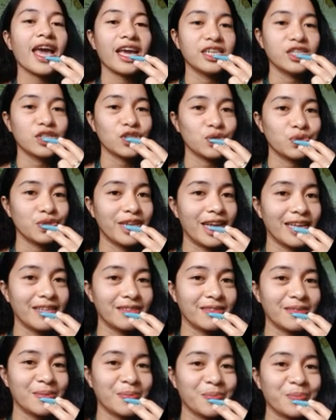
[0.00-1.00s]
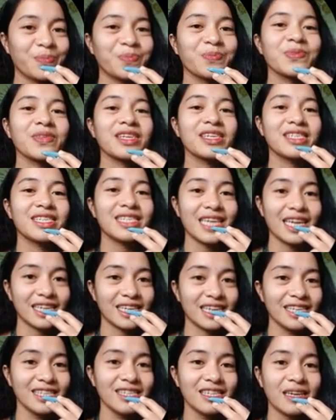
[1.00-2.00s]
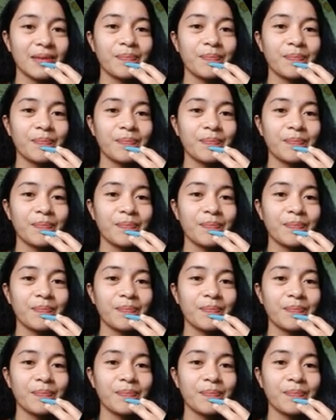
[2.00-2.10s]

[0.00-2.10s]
a student. Second,